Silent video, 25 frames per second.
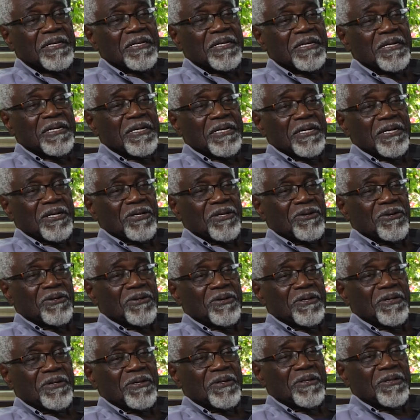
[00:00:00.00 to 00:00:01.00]
You, you,
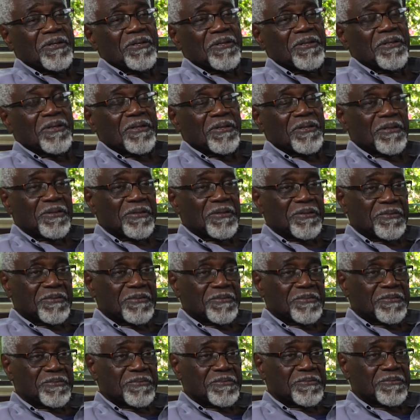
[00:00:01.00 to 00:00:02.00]
know? you uh,
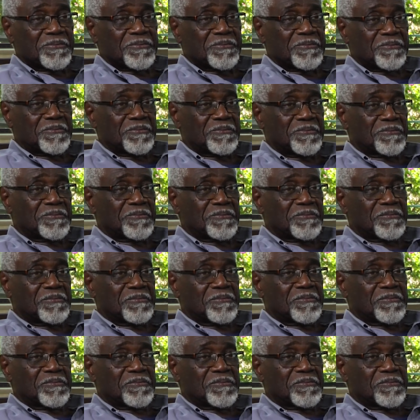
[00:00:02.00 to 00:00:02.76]
inherited any of that?